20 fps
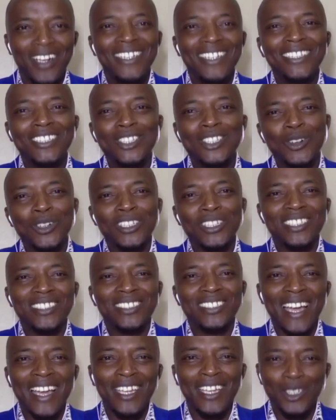Little
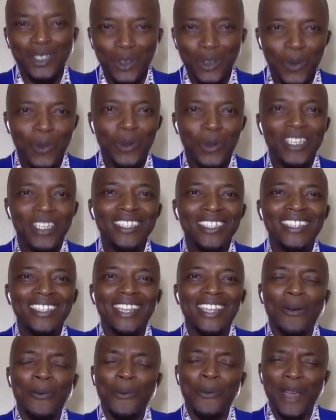did I know, in
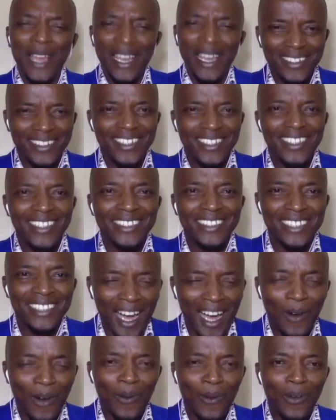the wedding
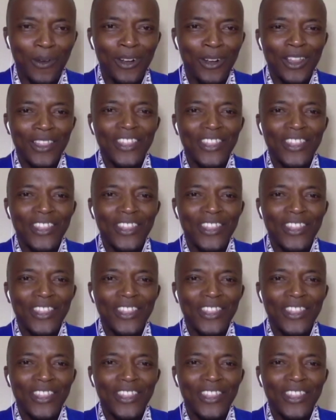now,